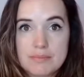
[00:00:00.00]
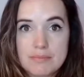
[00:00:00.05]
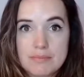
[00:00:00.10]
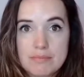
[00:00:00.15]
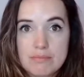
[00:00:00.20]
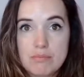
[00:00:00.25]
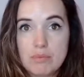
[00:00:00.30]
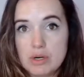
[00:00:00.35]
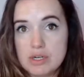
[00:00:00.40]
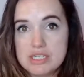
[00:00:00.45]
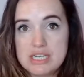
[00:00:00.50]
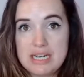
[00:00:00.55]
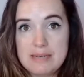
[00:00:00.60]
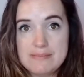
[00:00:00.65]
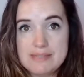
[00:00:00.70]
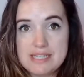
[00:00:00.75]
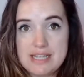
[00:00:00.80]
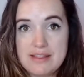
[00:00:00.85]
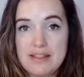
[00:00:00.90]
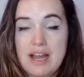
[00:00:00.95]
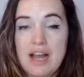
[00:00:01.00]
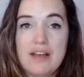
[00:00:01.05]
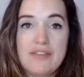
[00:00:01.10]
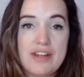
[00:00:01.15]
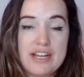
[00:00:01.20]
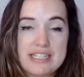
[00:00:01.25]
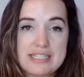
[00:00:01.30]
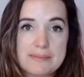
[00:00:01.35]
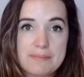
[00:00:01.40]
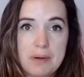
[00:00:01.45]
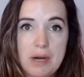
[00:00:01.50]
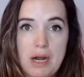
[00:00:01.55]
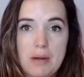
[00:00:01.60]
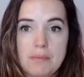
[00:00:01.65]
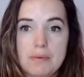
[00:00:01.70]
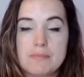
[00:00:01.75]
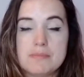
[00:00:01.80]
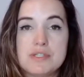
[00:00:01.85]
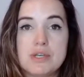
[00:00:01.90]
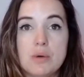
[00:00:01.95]
More times than not, that's the
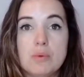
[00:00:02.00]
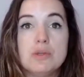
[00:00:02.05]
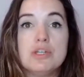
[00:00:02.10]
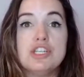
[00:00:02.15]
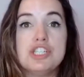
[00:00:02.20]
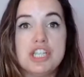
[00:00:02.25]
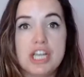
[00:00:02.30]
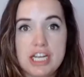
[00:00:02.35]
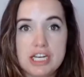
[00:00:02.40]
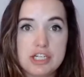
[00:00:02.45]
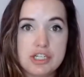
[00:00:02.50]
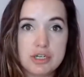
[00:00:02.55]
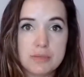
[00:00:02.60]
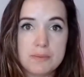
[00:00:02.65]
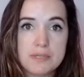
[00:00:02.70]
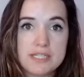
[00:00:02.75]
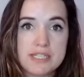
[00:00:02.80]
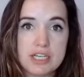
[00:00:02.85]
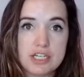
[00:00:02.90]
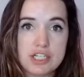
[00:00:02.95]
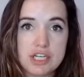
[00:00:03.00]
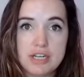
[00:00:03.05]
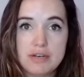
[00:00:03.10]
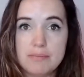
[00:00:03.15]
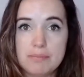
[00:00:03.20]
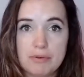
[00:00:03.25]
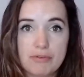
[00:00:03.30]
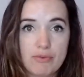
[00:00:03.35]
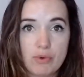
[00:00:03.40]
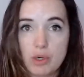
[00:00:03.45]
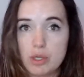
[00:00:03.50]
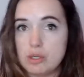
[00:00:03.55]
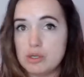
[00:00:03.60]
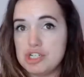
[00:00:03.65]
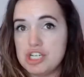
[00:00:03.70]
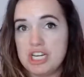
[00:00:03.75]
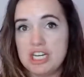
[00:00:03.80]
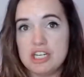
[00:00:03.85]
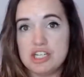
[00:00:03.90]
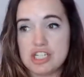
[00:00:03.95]
problem. So change your position before you
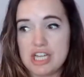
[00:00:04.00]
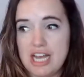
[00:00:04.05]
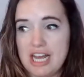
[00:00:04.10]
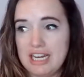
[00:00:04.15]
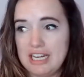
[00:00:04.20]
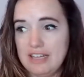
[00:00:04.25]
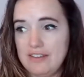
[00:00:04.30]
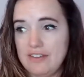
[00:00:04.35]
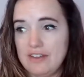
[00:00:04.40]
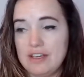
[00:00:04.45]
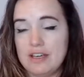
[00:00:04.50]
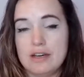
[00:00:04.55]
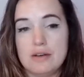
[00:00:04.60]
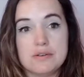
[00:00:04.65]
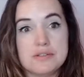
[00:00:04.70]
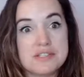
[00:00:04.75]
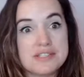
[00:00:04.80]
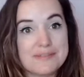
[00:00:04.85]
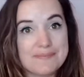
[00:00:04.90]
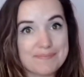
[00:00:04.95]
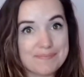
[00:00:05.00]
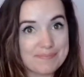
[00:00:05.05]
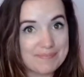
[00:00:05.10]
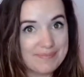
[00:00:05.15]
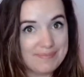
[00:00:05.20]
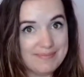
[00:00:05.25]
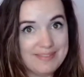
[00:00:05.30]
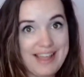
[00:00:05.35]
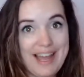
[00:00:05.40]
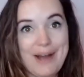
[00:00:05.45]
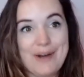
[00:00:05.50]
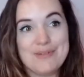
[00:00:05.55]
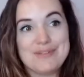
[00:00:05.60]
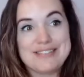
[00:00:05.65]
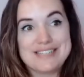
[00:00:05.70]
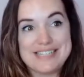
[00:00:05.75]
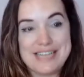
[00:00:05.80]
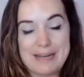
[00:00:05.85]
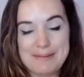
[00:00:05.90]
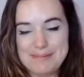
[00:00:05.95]
change anything else. Now,
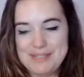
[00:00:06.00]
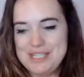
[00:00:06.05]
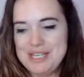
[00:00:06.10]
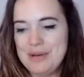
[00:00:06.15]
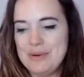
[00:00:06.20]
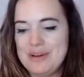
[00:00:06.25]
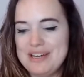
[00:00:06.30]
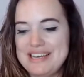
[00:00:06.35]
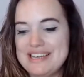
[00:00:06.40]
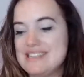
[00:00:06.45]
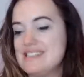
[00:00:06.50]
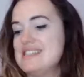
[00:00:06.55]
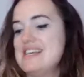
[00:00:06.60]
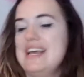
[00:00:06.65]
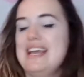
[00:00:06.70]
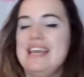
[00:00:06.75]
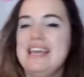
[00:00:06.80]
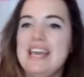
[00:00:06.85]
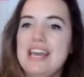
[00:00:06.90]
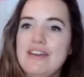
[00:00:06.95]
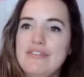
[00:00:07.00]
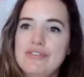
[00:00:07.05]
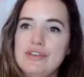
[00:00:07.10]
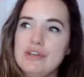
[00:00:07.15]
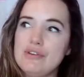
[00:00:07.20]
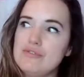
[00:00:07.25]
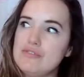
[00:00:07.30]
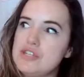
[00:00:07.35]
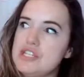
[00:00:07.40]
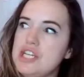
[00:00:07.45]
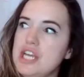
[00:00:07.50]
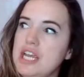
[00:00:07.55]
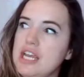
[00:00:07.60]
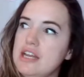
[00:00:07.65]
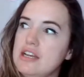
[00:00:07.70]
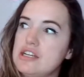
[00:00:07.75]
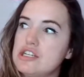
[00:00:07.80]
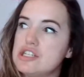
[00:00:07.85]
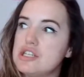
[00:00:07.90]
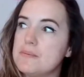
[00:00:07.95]
step 2 is, if you've
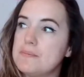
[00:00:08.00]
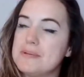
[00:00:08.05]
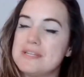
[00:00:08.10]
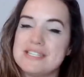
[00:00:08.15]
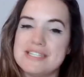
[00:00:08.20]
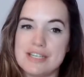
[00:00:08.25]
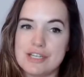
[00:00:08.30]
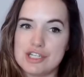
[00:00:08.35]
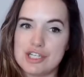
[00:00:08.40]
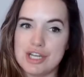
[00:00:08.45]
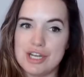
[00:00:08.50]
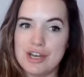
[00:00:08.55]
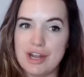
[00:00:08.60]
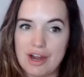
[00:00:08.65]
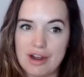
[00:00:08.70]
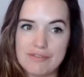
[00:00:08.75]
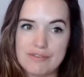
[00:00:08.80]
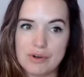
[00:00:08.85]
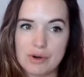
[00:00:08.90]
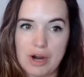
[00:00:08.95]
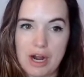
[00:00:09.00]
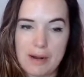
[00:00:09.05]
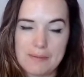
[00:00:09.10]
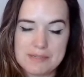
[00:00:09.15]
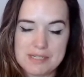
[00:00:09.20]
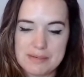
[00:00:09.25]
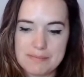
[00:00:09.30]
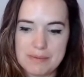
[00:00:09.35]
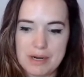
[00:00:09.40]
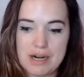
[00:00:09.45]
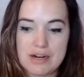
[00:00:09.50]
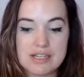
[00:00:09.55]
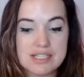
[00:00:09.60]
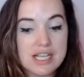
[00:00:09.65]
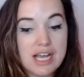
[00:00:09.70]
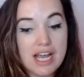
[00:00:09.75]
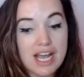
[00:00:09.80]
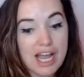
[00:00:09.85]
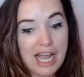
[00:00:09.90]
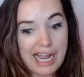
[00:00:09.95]
changed the position of your opt-in box
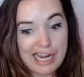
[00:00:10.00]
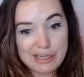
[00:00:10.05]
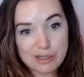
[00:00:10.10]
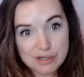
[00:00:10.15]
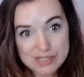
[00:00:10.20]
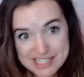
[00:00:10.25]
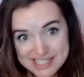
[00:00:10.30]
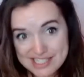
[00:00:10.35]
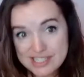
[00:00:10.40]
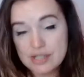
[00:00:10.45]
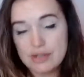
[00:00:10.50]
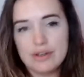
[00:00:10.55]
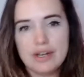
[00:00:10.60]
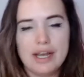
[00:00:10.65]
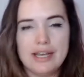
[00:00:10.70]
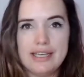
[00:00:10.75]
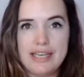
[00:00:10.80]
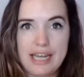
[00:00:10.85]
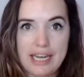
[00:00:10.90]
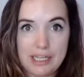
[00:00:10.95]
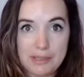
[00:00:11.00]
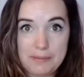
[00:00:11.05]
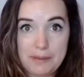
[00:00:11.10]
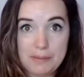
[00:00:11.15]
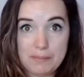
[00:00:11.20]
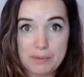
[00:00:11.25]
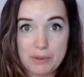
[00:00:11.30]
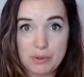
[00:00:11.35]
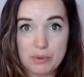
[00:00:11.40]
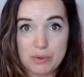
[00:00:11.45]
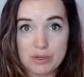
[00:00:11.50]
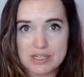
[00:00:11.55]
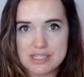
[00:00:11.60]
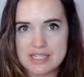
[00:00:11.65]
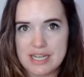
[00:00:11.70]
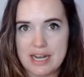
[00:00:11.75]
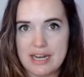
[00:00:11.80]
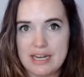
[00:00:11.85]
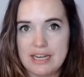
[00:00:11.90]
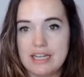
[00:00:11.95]
and you're still not getting people who are
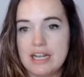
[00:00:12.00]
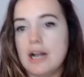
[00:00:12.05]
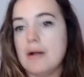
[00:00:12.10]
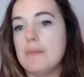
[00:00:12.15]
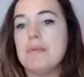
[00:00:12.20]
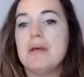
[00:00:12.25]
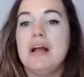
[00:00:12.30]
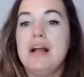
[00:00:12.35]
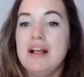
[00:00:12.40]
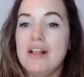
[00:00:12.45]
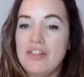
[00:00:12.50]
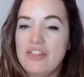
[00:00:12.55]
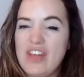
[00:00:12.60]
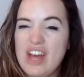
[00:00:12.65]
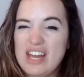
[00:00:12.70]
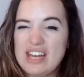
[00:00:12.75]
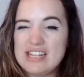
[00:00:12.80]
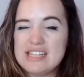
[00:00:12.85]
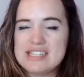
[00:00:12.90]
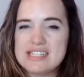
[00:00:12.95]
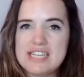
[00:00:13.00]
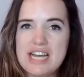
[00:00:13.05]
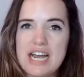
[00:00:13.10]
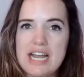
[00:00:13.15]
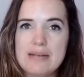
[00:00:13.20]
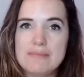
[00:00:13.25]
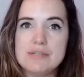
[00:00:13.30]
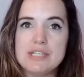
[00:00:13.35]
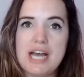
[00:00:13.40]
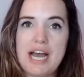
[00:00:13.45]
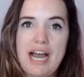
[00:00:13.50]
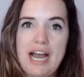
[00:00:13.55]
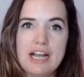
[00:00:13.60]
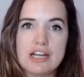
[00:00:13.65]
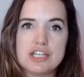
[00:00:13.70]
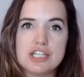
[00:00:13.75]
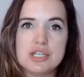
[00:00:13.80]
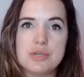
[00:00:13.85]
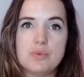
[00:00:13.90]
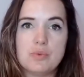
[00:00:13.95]
signing up, then it's time to
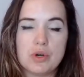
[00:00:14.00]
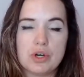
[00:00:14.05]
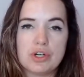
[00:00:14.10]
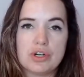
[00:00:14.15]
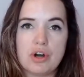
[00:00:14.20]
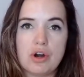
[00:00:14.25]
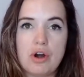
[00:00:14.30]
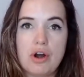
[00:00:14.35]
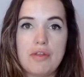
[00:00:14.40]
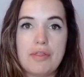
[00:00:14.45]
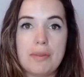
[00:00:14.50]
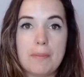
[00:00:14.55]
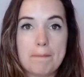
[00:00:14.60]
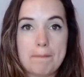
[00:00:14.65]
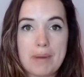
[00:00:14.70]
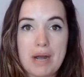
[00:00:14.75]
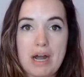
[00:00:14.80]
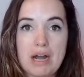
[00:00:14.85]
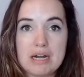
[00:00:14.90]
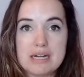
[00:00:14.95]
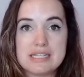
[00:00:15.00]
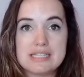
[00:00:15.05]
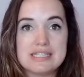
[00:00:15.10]
actually work on the box